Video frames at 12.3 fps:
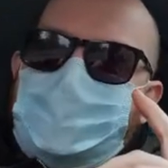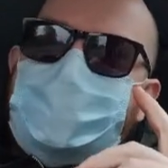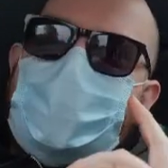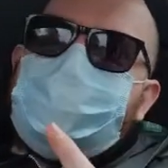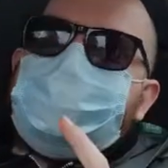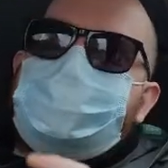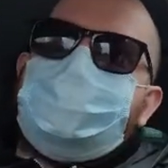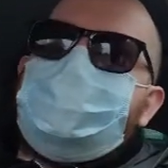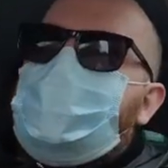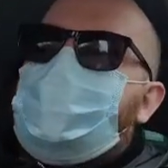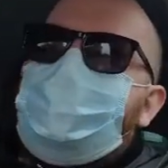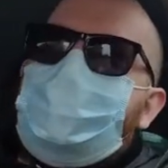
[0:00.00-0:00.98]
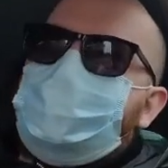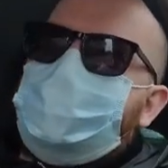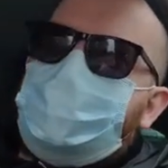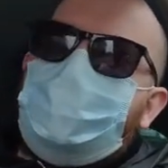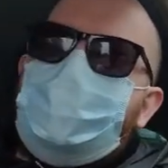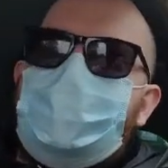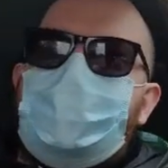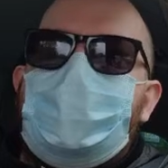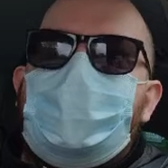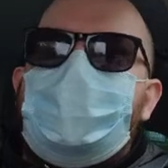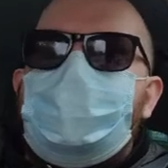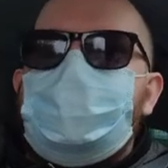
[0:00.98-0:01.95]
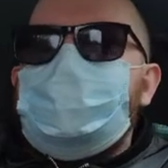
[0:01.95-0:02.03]
yes, having a screen
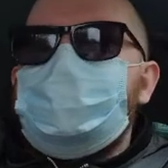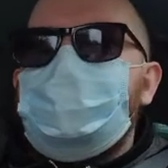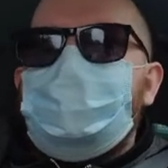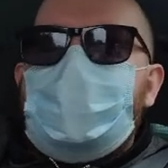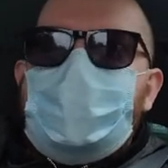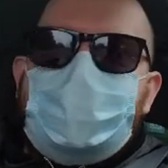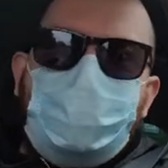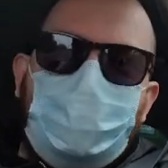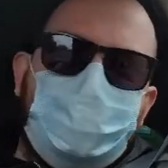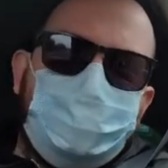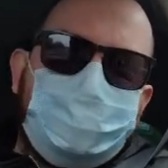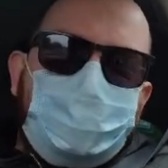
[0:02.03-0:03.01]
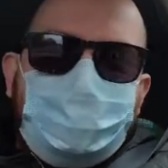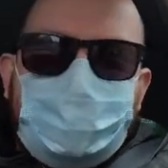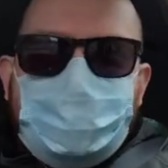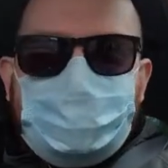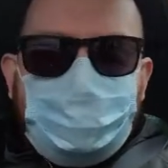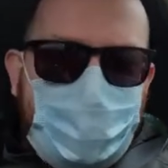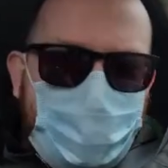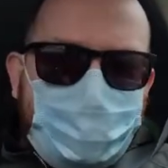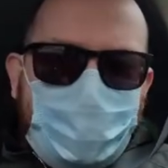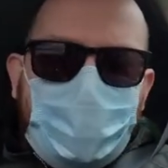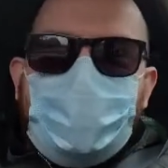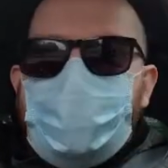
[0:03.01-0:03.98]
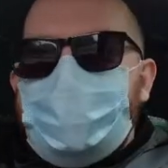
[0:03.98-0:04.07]
there may cause somebody to bang
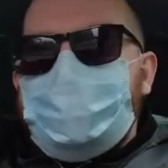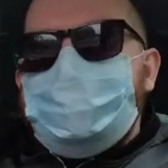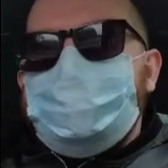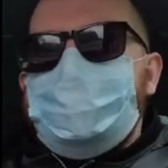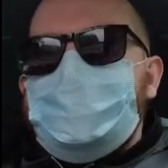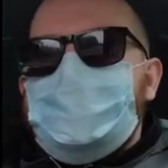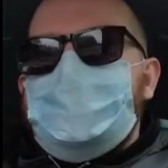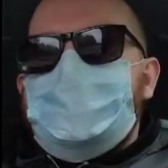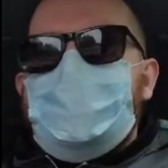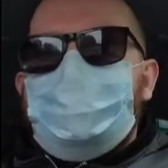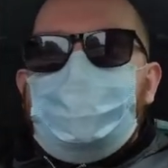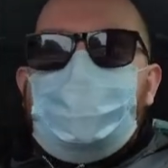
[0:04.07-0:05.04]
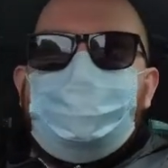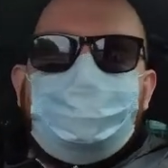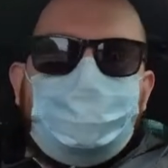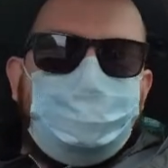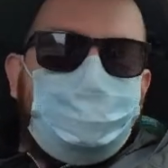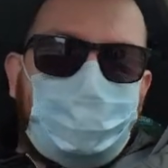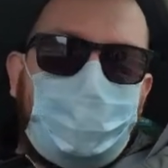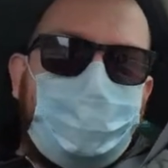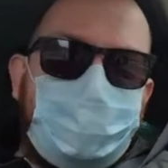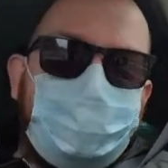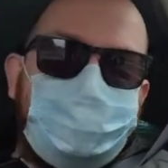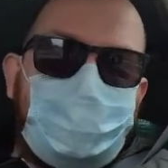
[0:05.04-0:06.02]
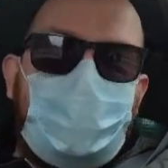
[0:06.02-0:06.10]
their head if I have to
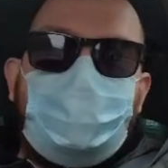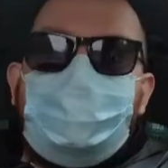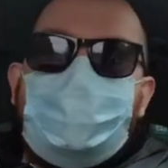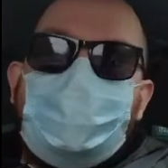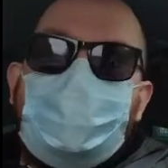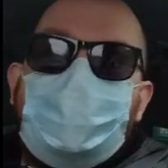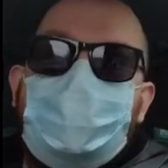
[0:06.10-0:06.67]
brake sharply and